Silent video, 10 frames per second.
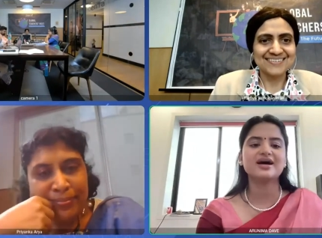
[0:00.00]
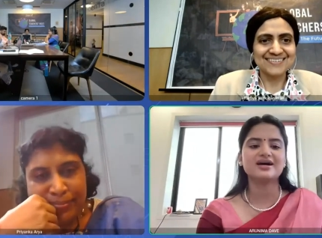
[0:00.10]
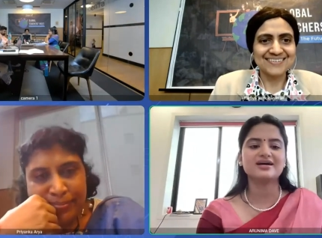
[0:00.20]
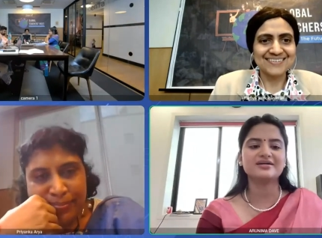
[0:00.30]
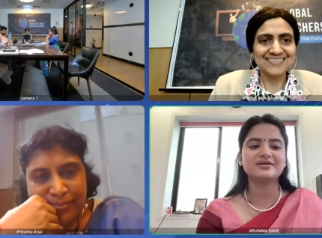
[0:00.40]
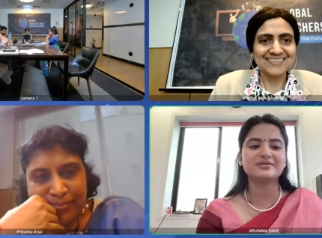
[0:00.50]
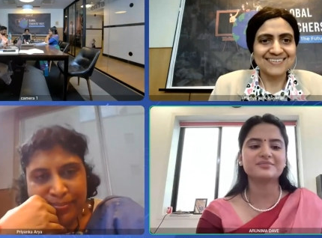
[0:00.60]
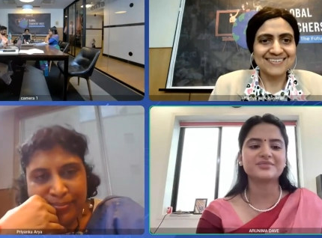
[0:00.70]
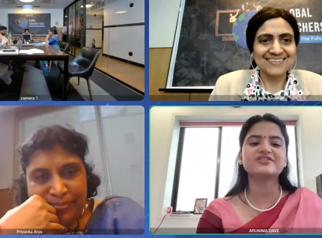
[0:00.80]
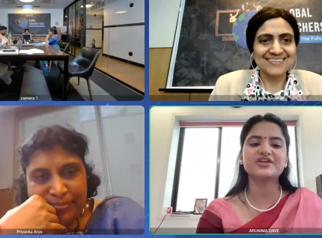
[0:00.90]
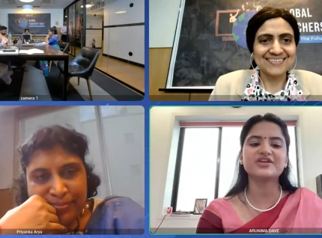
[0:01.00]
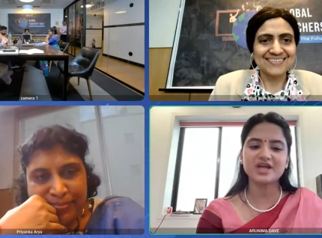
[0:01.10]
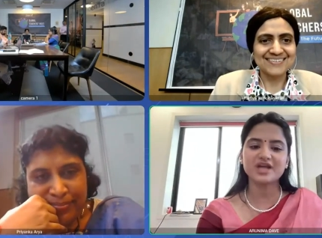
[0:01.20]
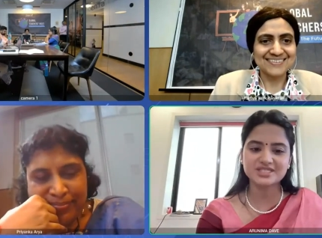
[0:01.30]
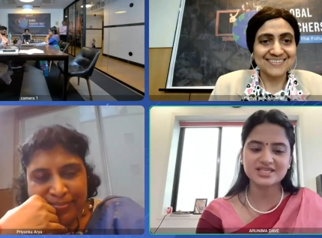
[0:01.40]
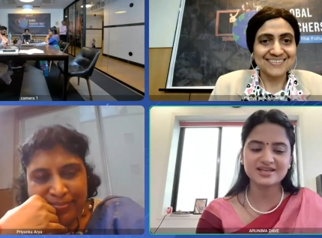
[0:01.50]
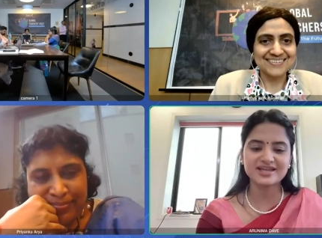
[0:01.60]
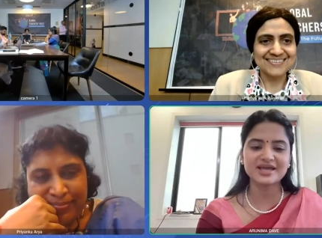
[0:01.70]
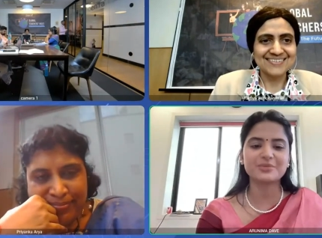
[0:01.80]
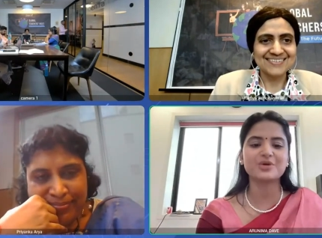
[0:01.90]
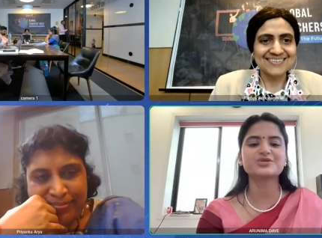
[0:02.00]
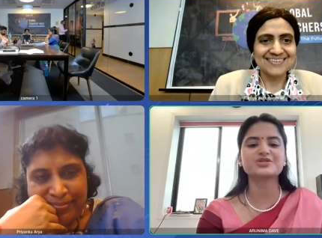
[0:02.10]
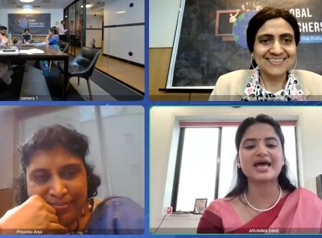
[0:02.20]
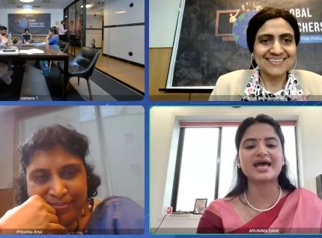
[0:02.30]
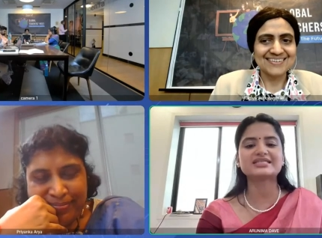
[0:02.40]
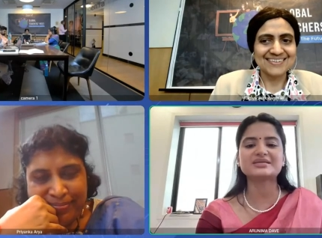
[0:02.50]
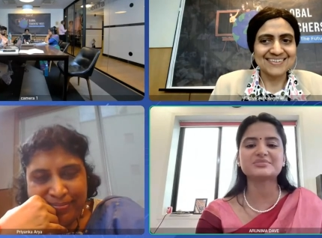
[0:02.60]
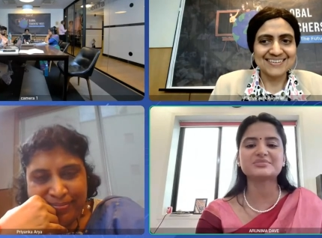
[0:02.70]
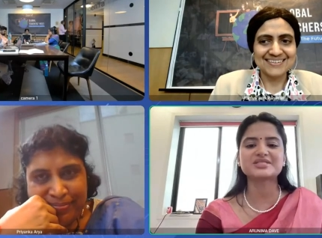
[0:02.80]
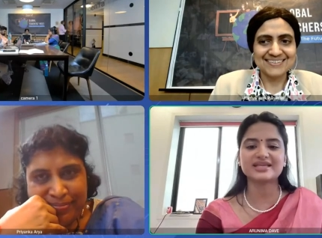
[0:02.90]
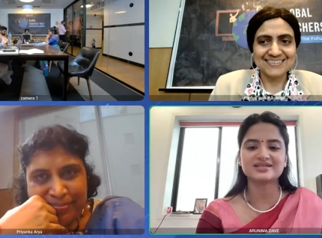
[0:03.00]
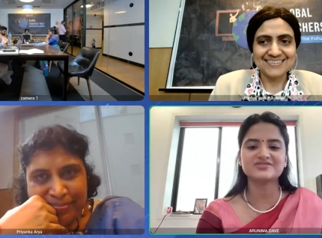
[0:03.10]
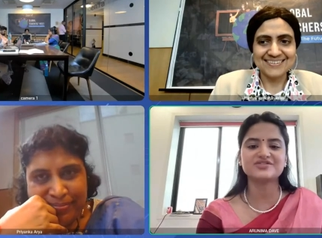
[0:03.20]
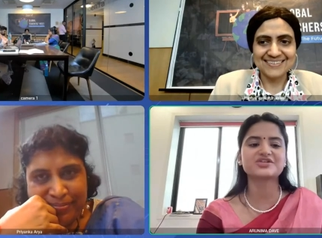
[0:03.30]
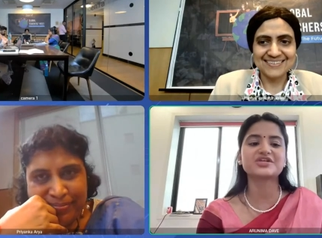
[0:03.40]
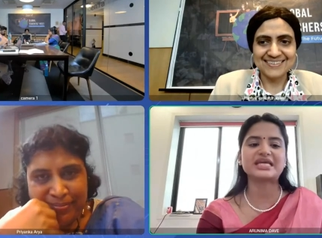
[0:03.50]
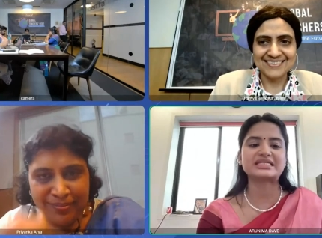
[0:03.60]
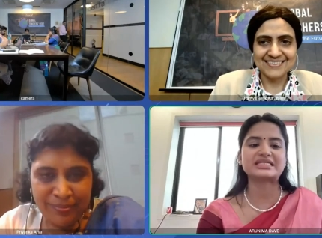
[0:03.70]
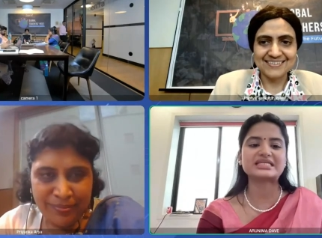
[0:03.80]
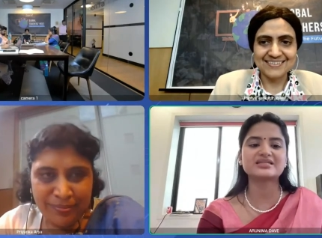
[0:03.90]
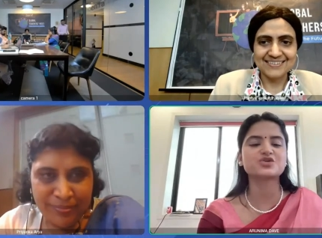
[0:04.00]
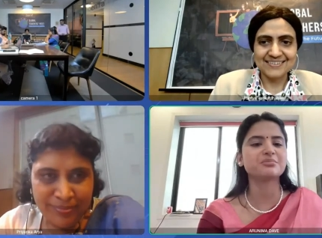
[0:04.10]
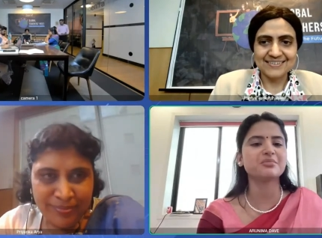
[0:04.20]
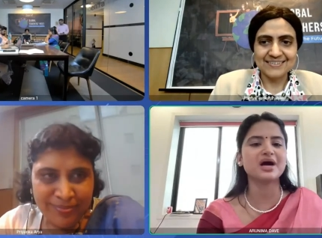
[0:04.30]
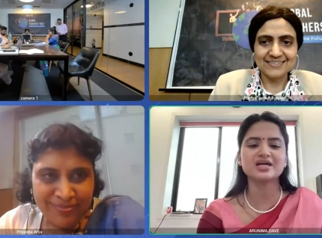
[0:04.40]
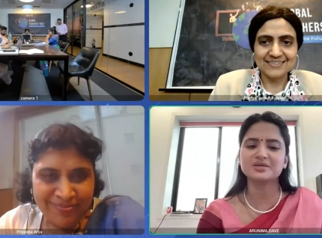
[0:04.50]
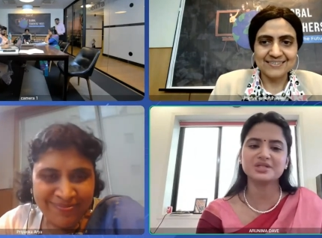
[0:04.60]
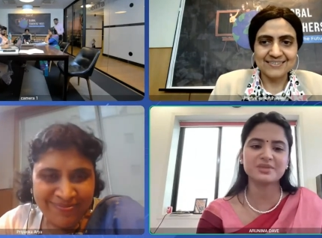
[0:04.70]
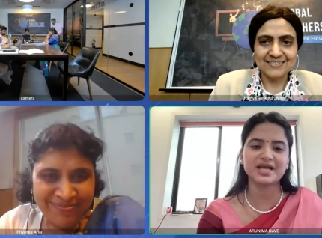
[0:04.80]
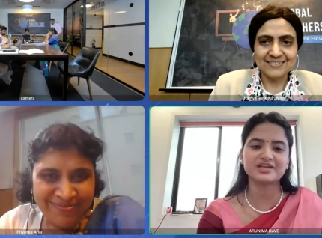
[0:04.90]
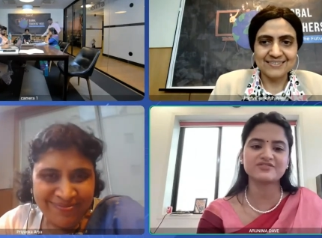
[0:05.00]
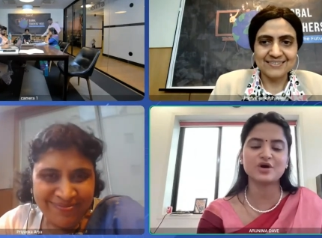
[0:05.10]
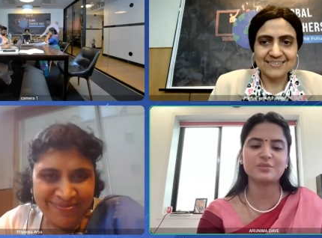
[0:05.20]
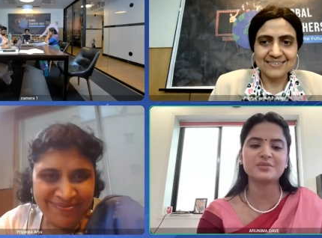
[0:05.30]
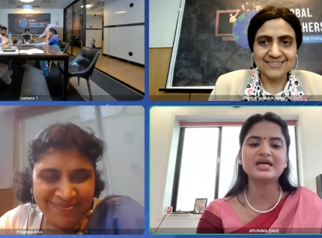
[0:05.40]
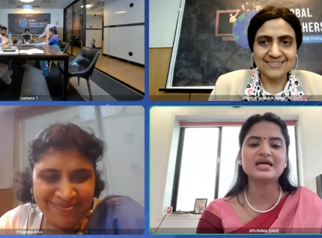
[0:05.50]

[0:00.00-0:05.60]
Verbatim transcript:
Speaker 1: Um, at the very outset, I want to thank Team CENTA for creating this remarkable platform